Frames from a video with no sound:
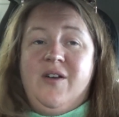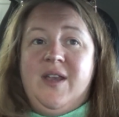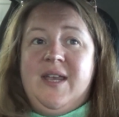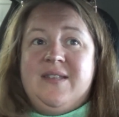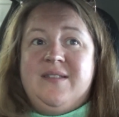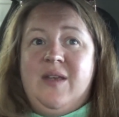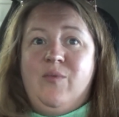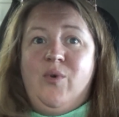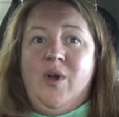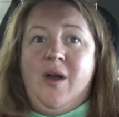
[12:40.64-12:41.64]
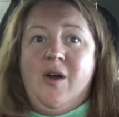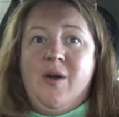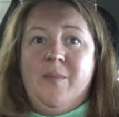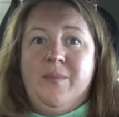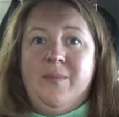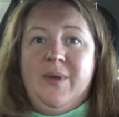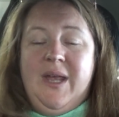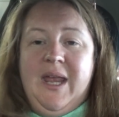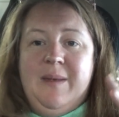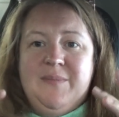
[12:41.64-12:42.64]
I guess they will calm
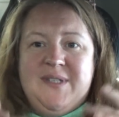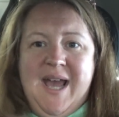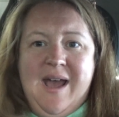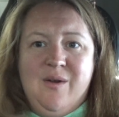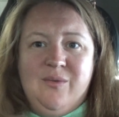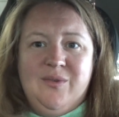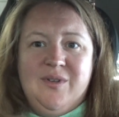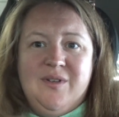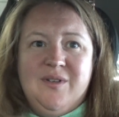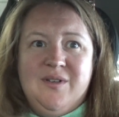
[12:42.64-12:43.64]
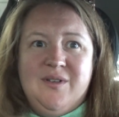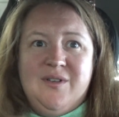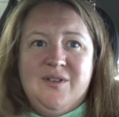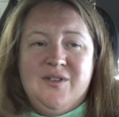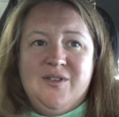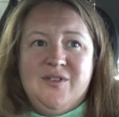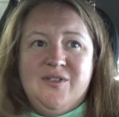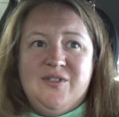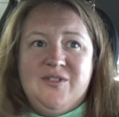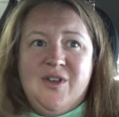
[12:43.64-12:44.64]
him down
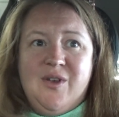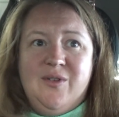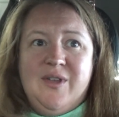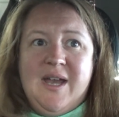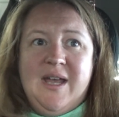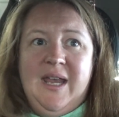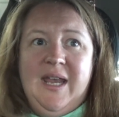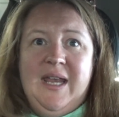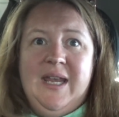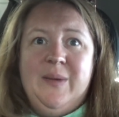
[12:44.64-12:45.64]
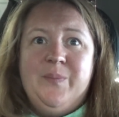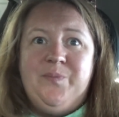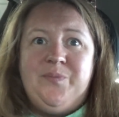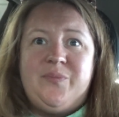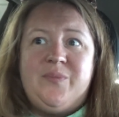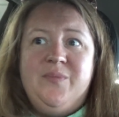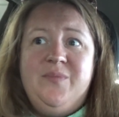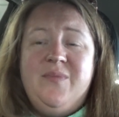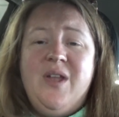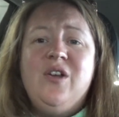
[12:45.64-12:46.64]
so that he
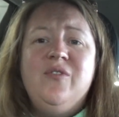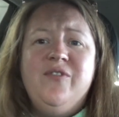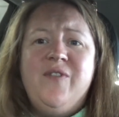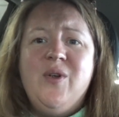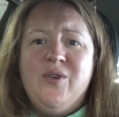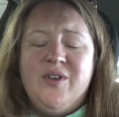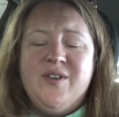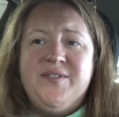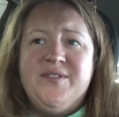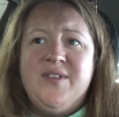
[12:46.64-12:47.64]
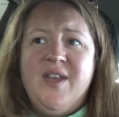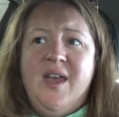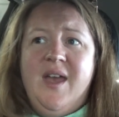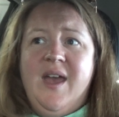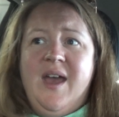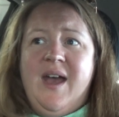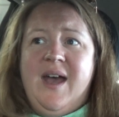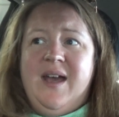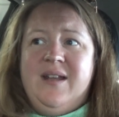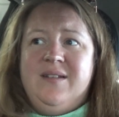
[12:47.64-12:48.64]
can focus
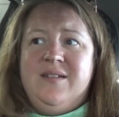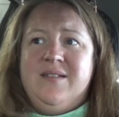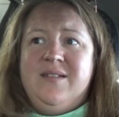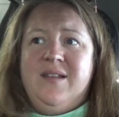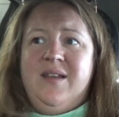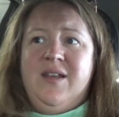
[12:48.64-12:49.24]
and